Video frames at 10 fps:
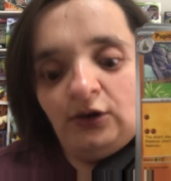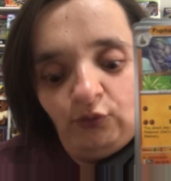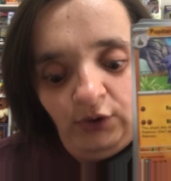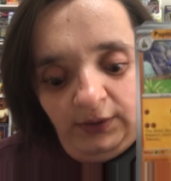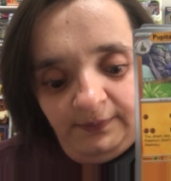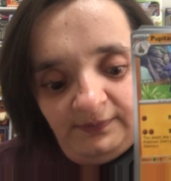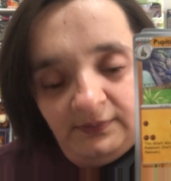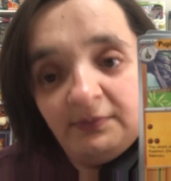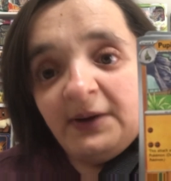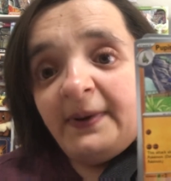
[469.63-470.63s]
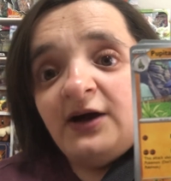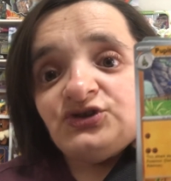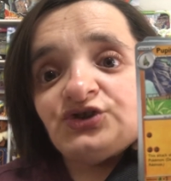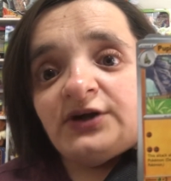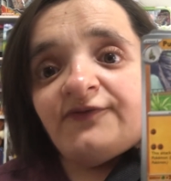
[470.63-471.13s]
Whoop, my
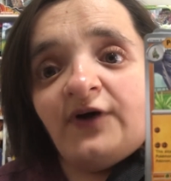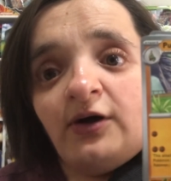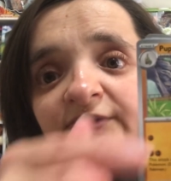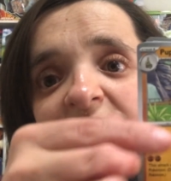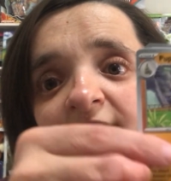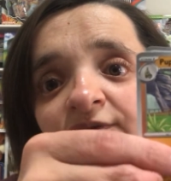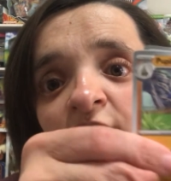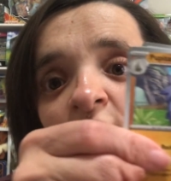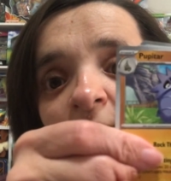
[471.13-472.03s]
pile's trying to fall down.